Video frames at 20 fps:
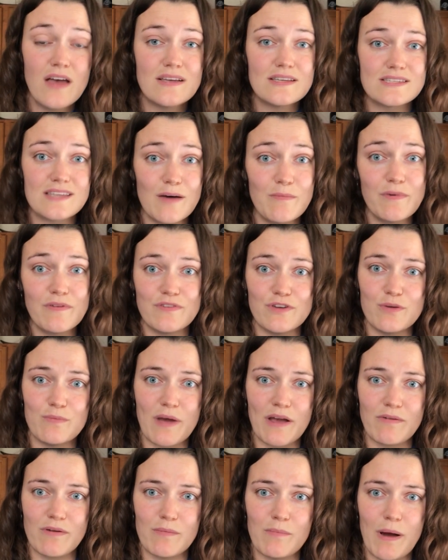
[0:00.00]
Some of you
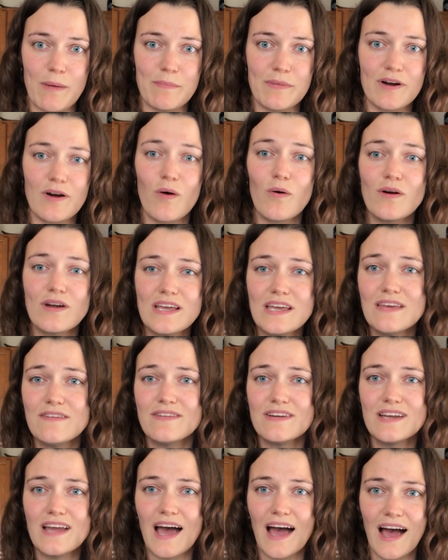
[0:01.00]
may remember or
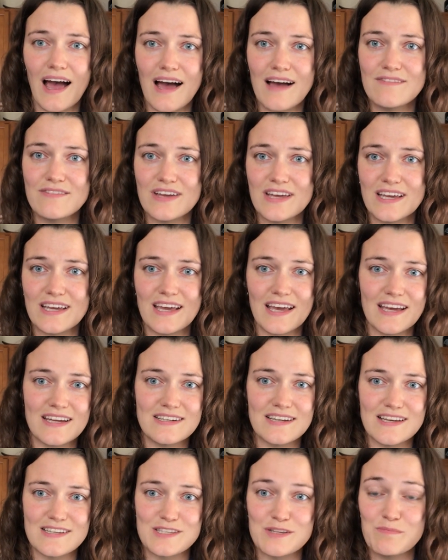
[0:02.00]
even have
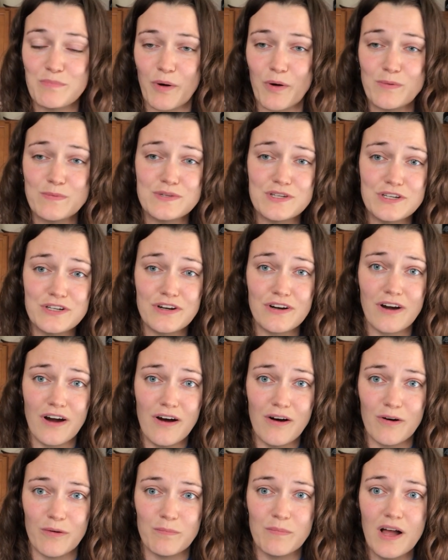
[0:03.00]
incandescent bulbs in your
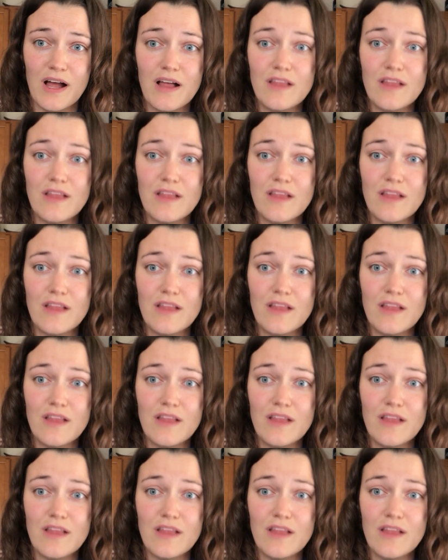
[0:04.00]
home,